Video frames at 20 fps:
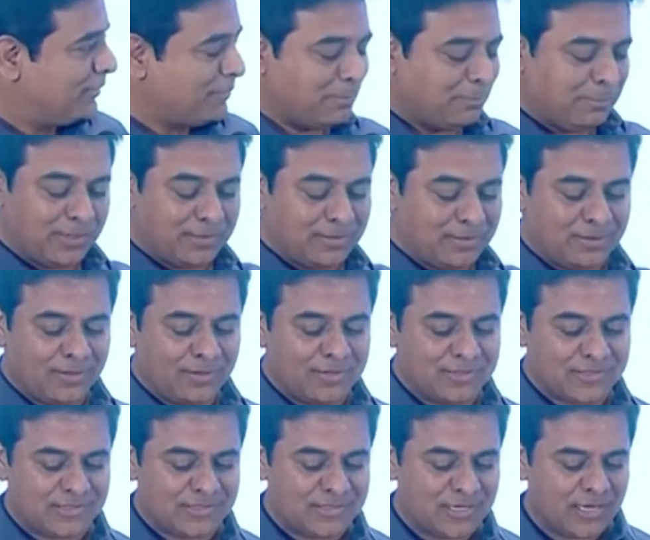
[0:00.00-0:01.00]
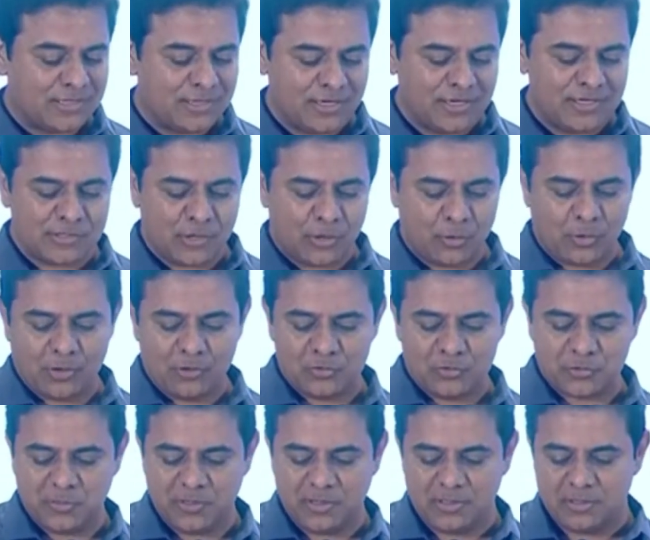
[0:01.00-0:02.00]
but zyada nahi
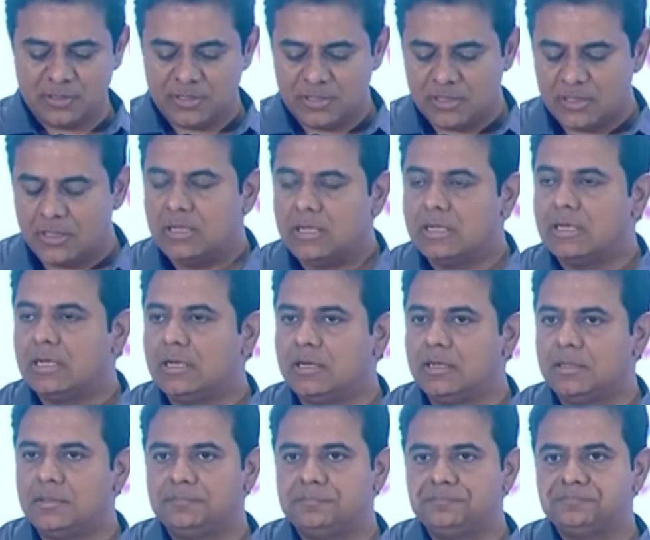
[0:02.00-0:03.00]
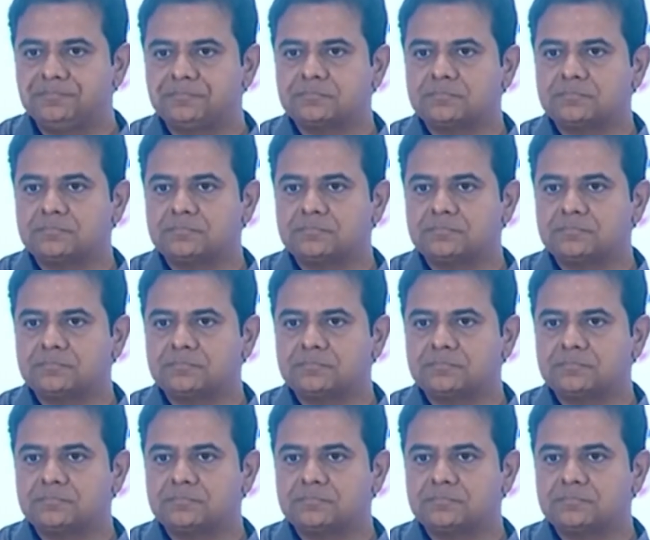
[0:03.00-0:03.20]
jaunga usme.